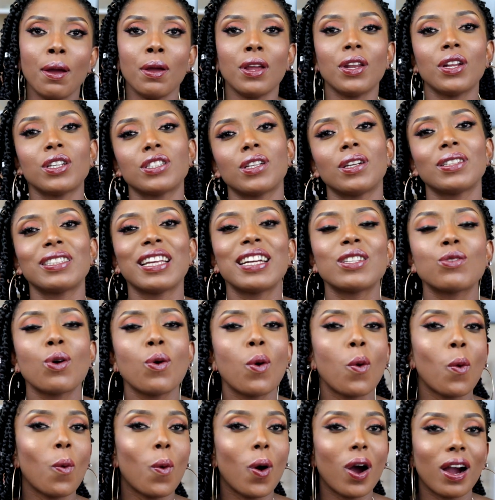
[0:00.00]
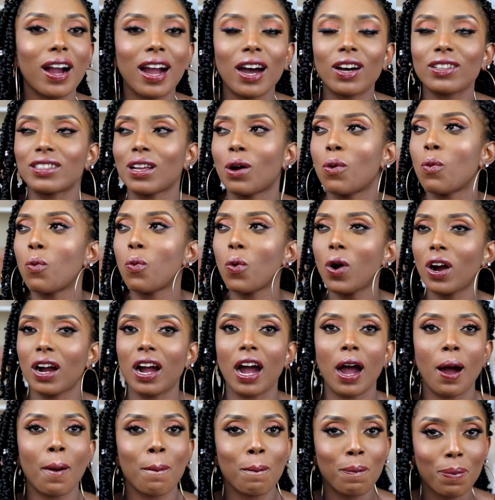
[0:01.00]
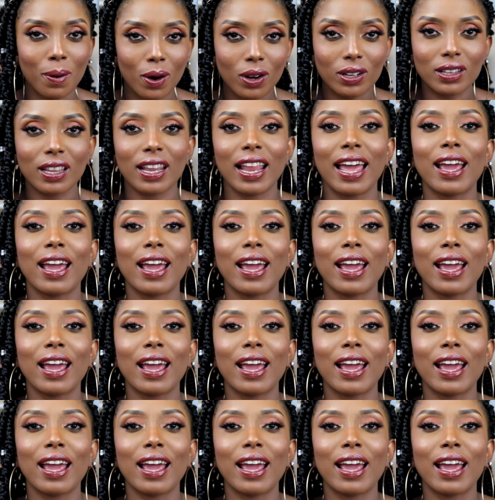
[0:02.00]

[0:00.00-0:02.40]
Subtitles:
you know, sometimes when we work out and work our butt,